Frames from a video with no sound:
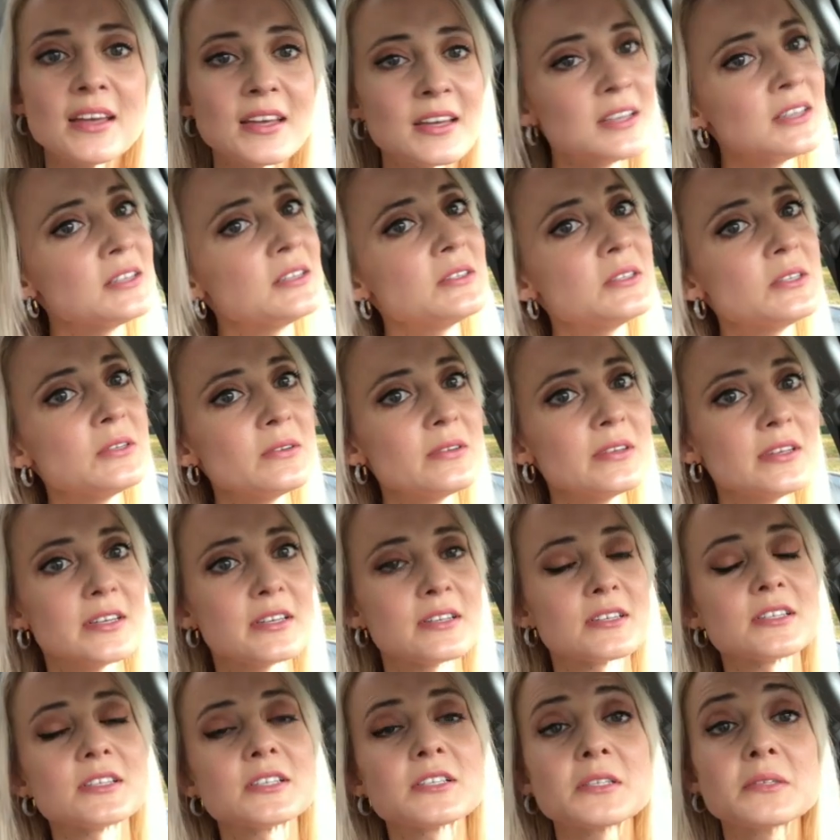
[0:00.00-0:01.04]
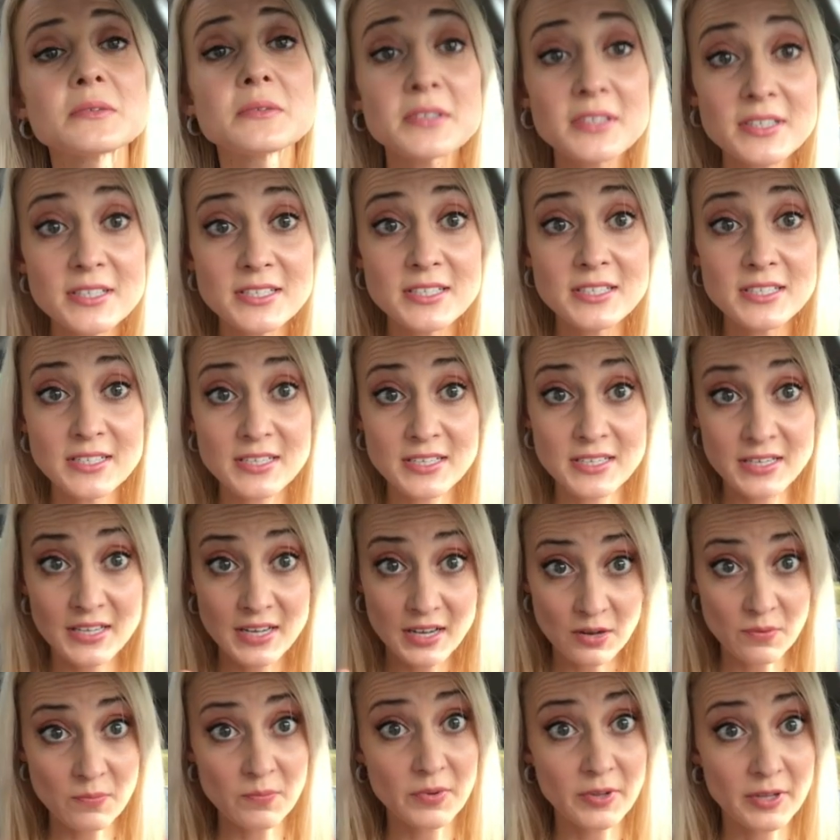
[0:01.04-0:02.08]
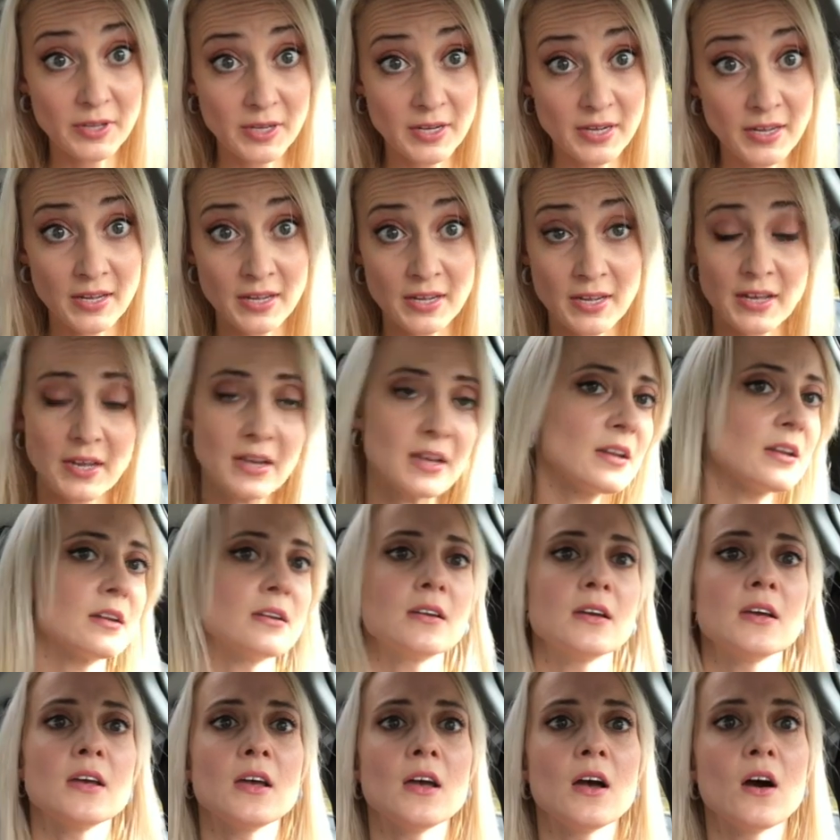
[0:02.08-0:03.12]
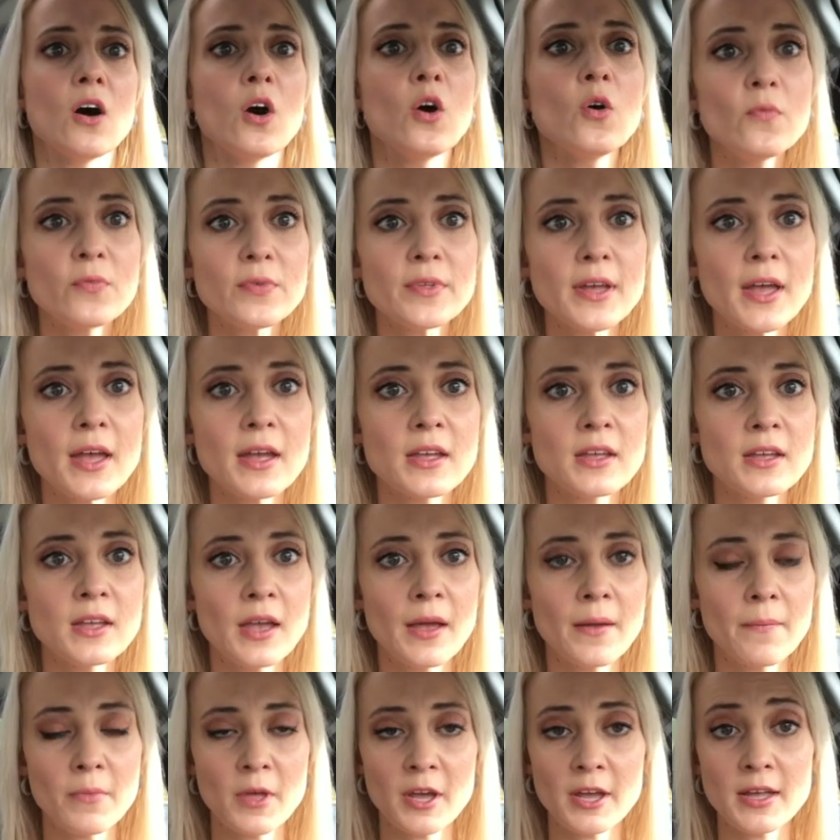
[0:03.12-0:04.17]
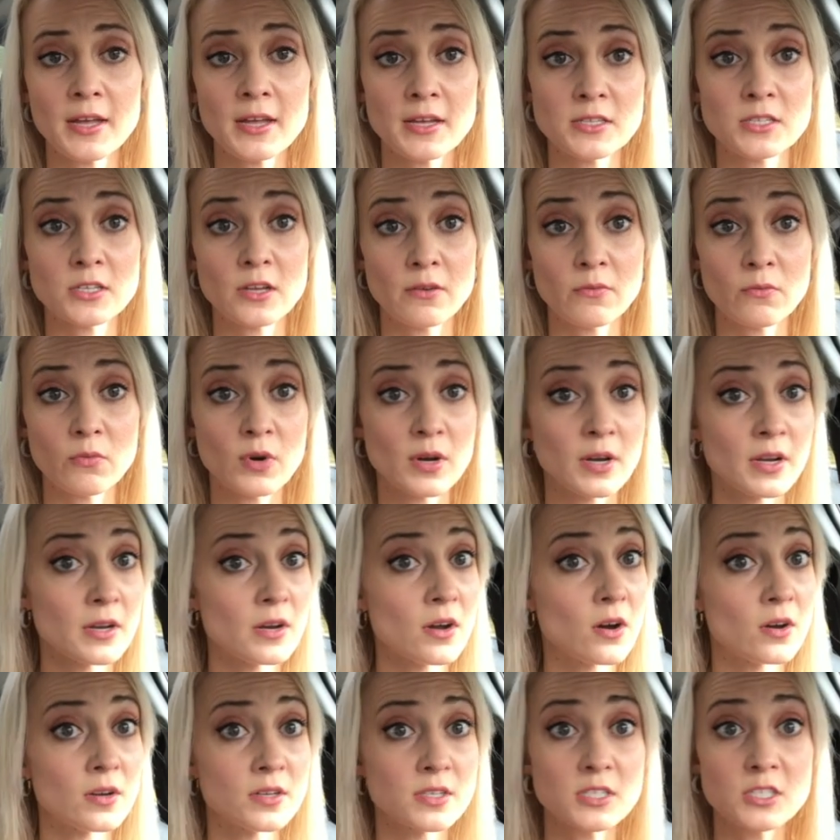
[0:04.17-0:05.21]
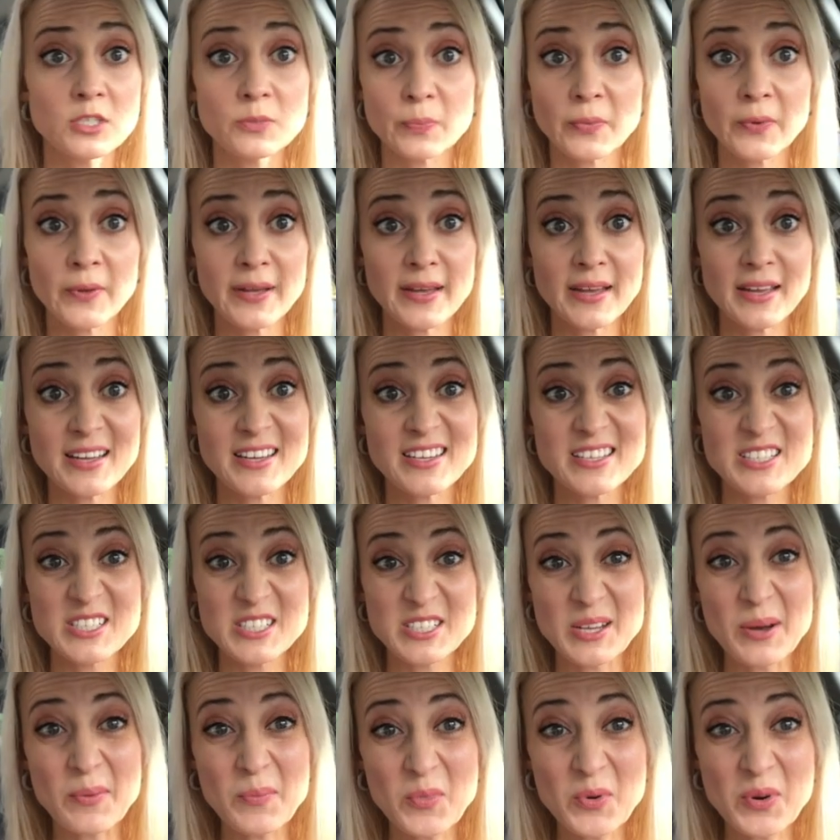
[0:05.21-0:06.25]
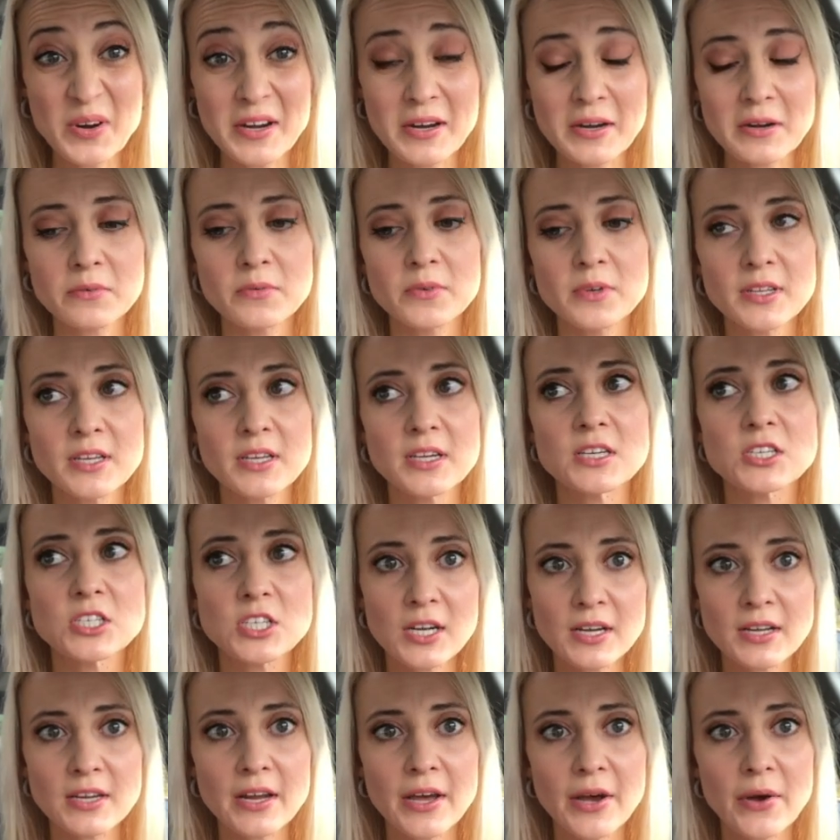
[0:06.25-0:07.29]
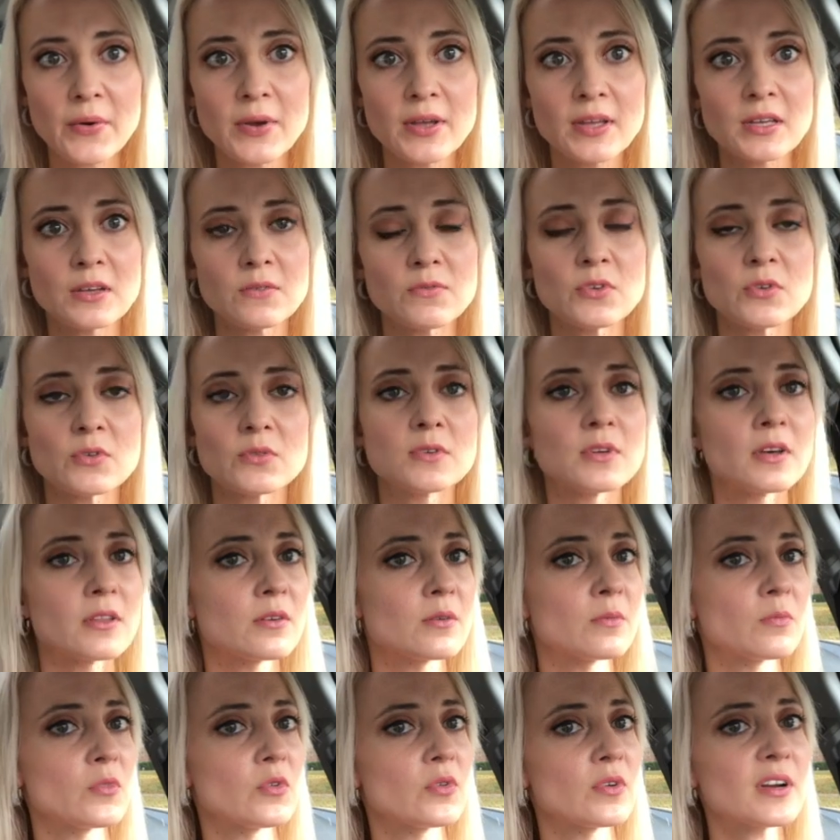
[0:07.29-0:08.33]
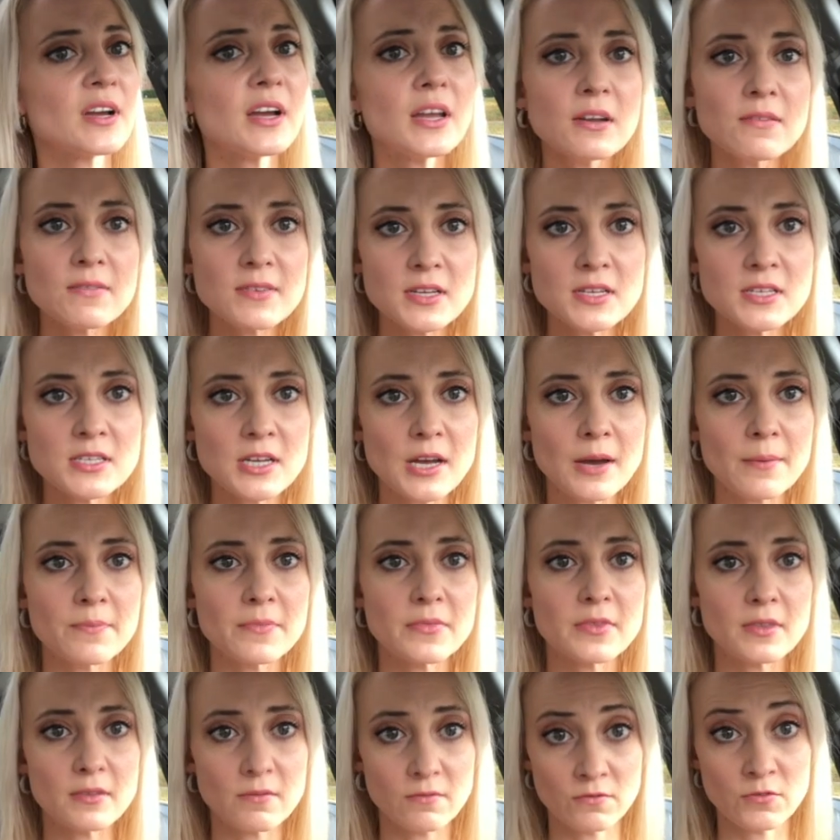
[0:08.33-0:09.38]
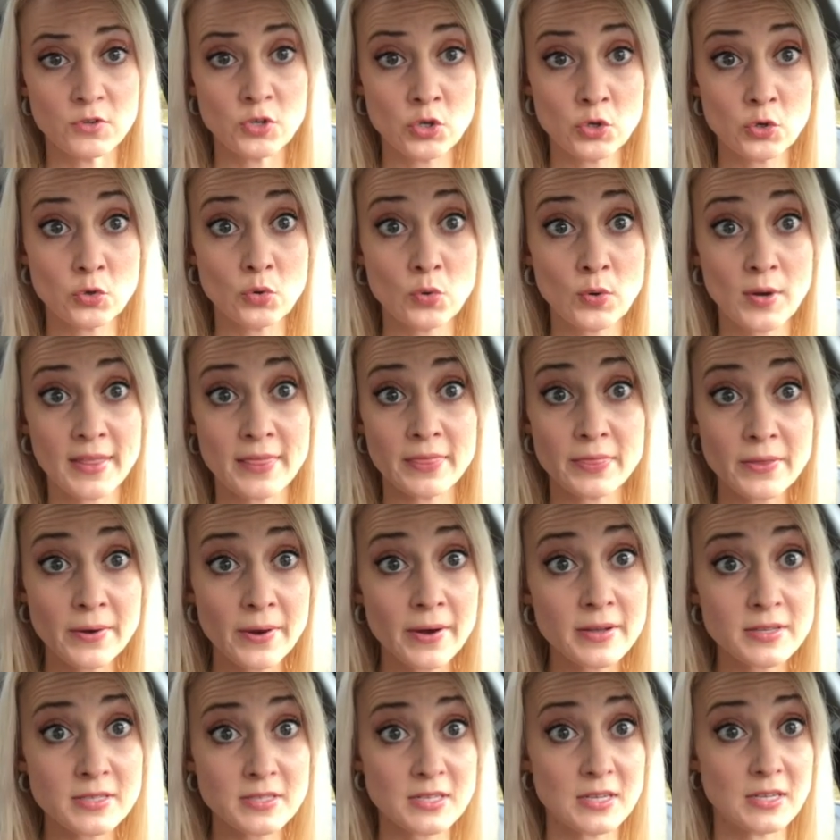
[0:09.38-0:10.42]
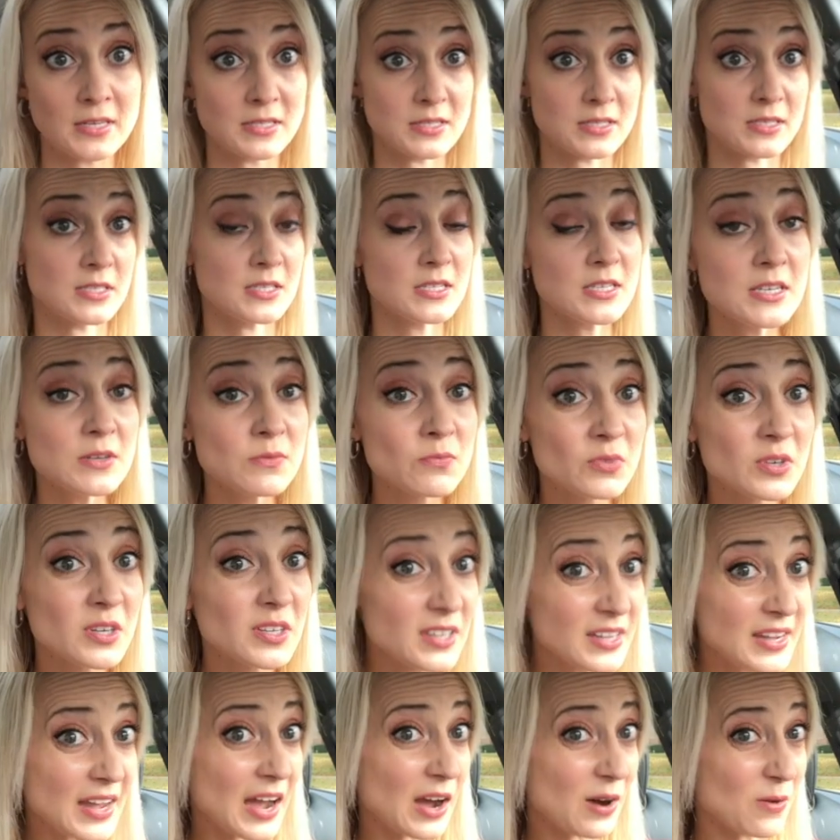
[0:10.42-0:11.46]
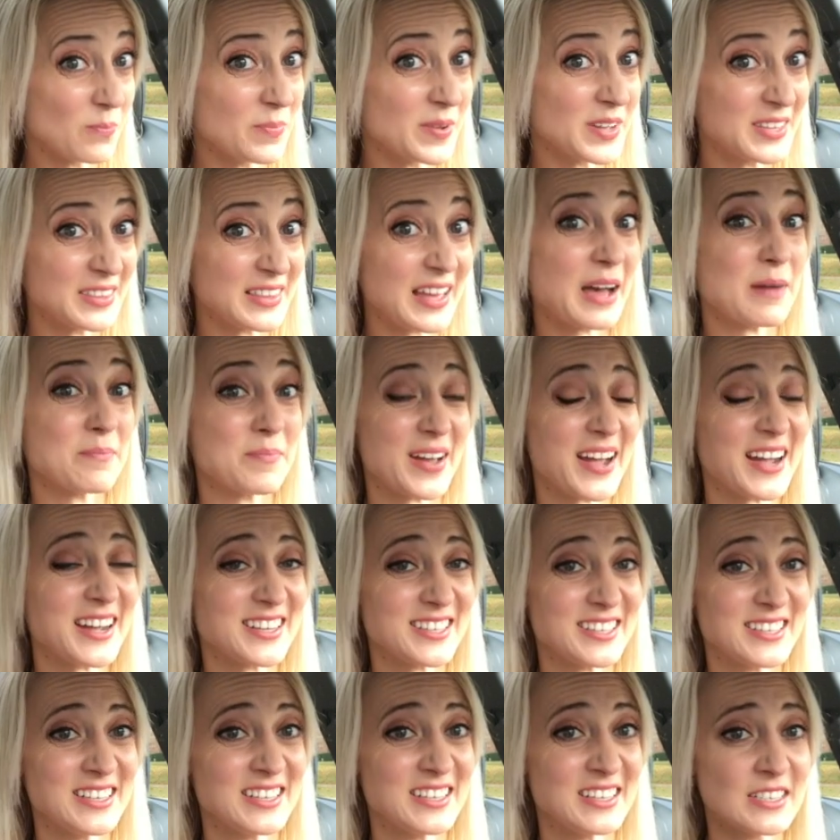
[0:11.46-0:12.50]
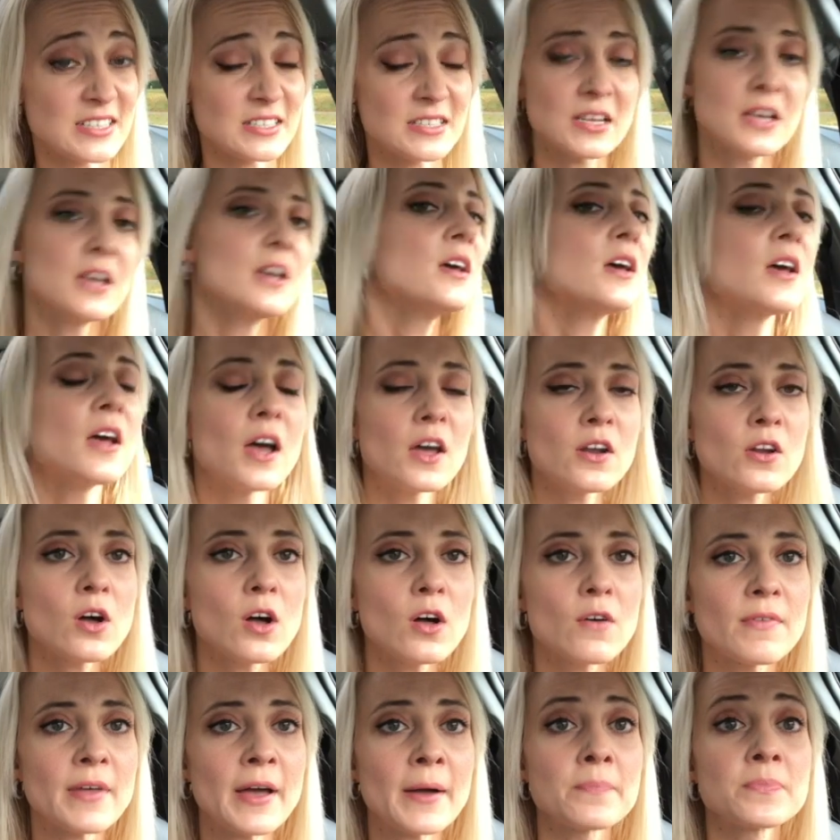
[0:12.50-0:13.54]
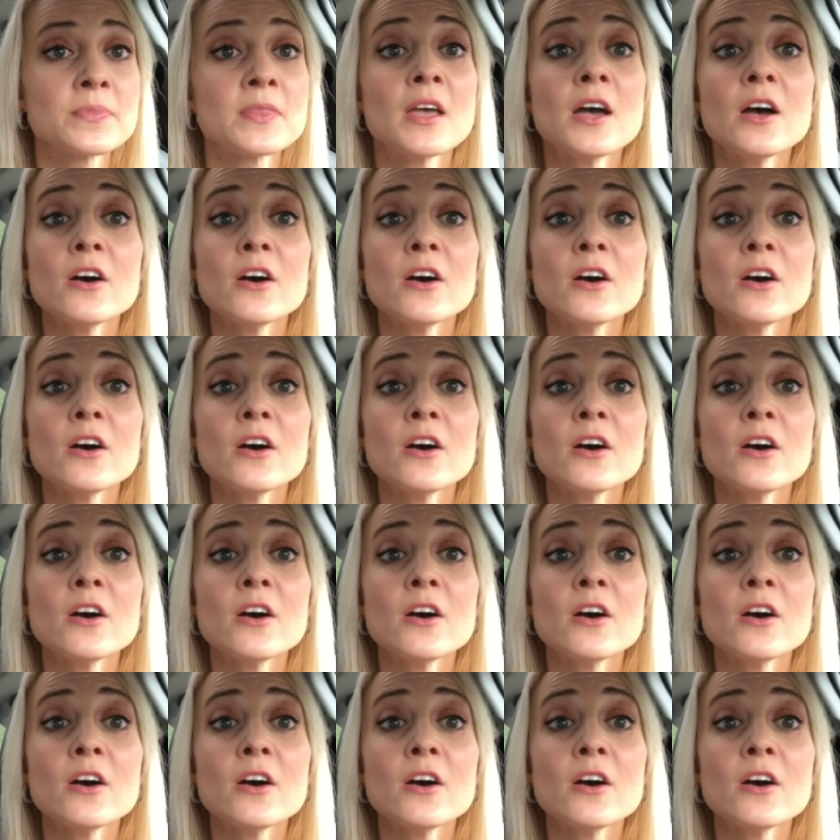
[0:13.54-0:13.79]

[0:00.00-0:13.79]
in 2 years to really see and play, and hopefully I can get my hands on one on display somewhere, really to check it out and give you another more kind of in-depth view and thoughts and see really how big that backseat is and all of that.